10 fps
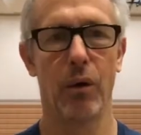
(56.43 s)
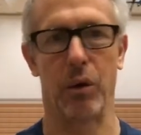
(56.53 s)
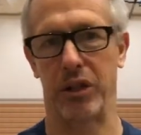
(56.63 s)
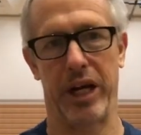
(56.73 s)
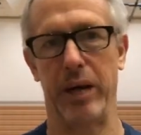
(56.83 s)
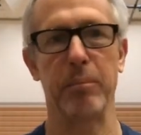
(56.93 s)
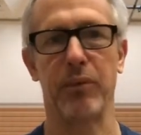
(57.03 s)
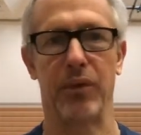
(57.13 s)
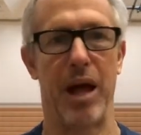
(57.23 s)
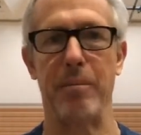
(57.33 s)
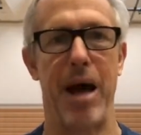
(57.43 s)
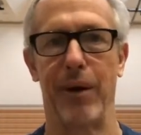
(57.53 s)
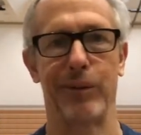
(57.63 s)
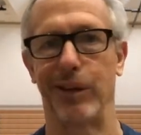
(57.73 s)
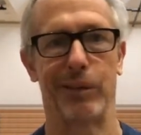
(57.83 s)
or tape for that
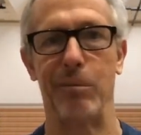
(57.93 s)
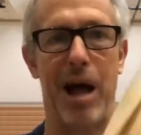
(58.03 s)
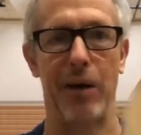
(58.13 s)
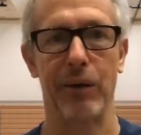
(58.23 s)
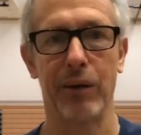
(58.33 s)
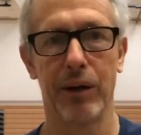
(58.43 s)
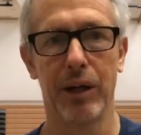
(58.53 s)
matter, doesn't matter,